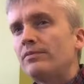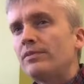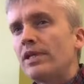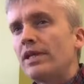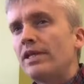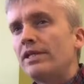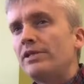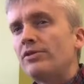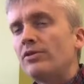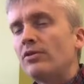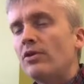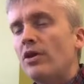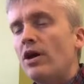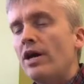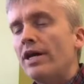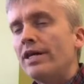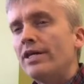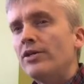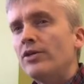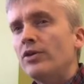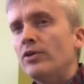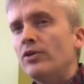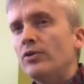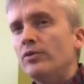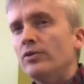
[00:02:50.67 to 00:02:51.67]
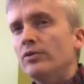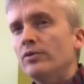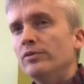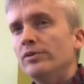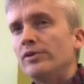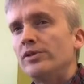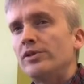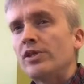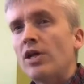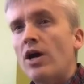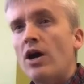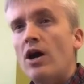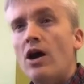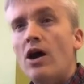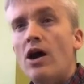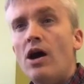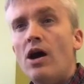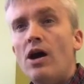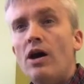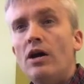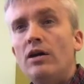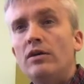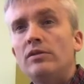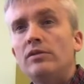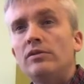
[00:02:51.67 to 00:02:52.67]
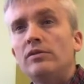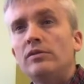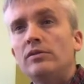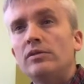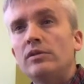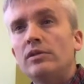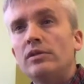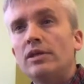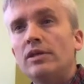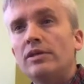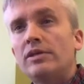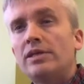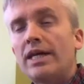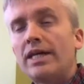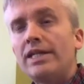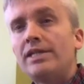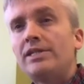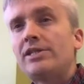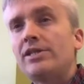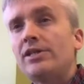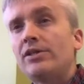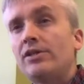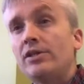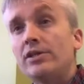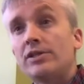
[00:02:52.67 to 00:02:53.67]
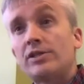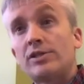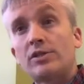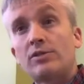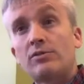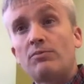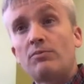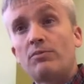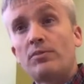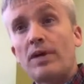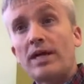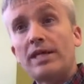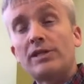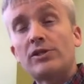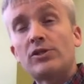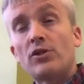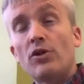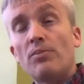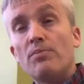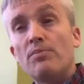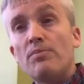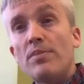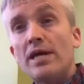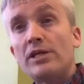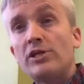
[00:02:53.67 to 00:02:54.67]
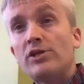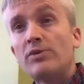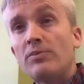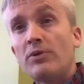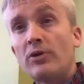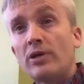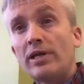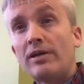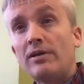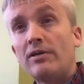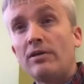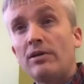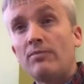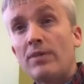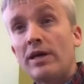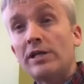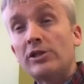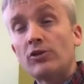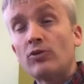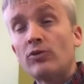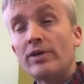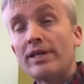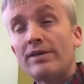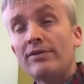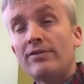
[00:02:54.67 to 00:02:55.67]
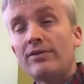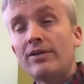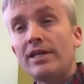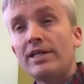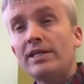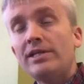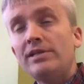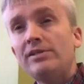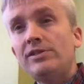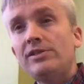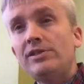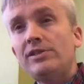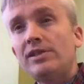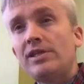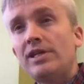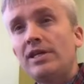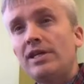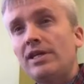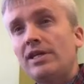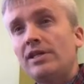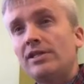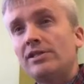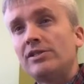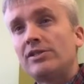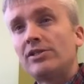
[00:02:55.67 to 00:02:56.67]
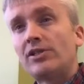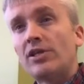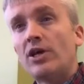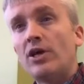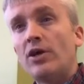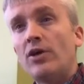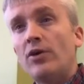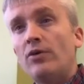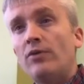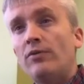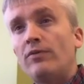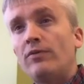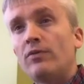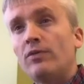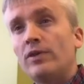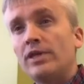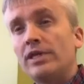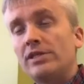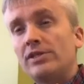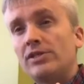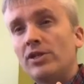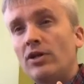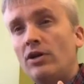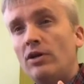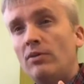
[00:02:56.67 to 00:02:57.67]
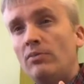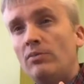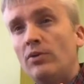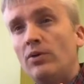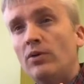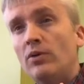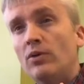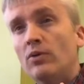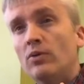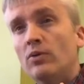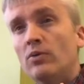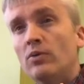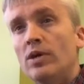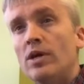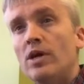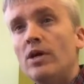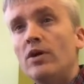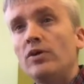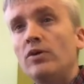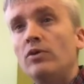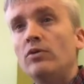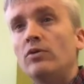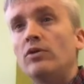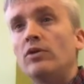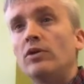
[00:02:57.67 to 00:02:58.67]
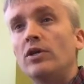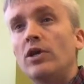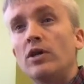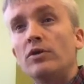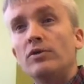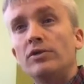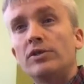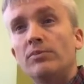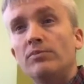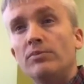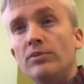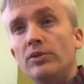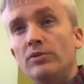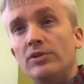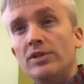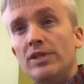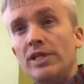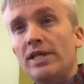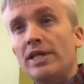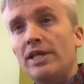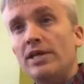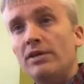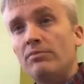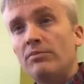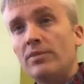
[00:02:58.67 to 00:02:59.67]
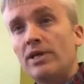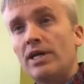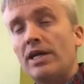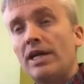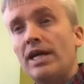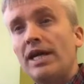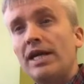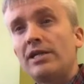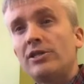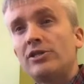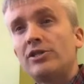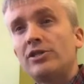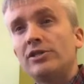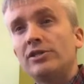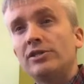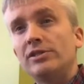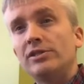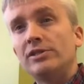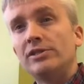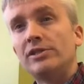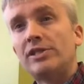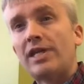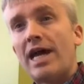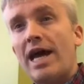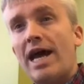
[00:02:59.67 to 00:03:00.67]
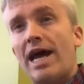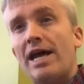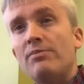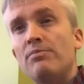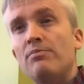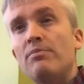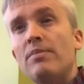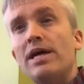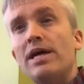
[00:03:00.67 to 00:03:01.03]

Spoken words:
data I use are data that's based on measuring things. So, for example, you could go to museum collections and